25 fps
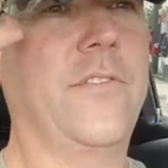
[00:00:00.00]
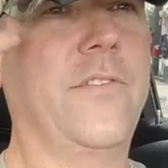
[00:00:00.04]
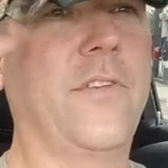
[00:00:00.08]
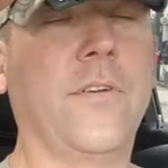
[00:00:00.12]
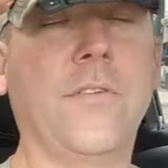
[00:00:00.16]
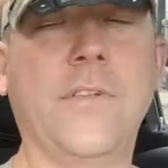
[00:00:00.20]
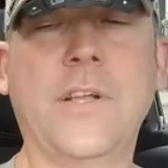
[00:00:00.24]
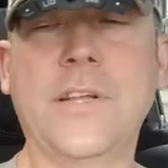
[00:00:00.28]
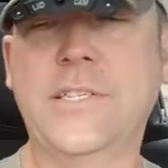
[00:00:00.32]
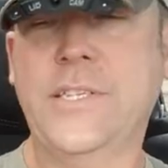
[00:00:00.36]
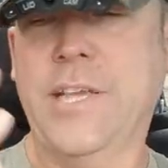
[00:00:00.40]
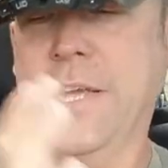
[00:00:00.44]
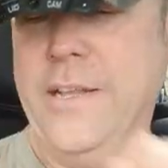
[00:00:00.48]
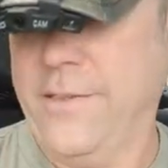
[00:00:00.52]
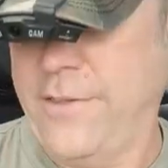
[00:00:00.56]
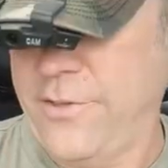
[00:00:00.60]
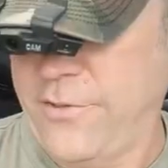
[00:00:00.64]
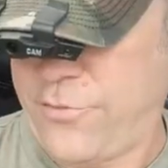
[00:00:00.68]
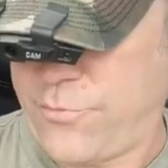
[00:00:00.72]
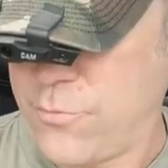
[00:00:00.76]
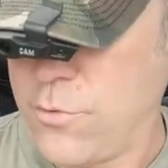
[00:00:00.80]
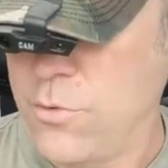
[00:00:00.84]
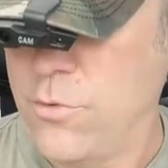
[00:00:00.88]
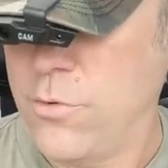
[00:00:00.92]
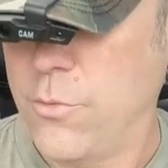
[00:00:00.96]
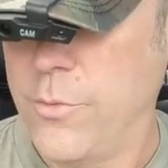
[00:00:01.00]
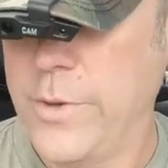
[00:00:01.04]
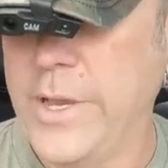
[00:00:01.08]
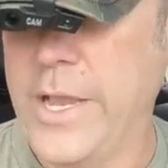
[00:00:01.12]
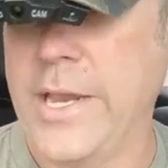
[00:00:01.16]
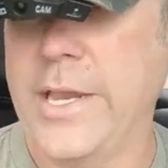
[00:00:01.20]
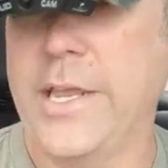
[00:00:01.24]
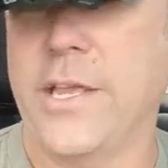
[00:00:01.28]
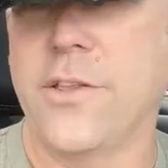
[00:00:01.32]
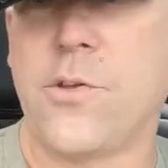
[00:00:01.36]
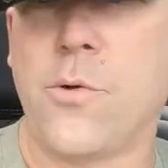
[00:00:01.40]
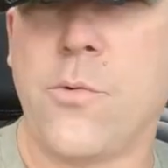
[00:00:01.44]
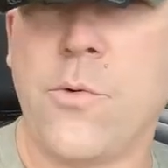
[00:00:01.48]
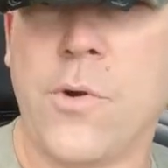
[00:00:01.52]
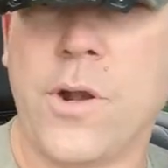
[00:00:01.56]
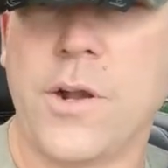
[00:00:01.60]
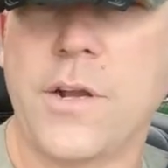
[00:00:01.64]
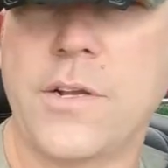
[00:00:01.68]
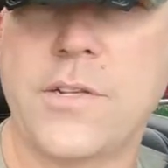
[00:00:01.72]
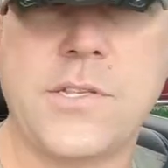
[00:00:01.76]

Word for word: So let's get this rolling. We got to get to work.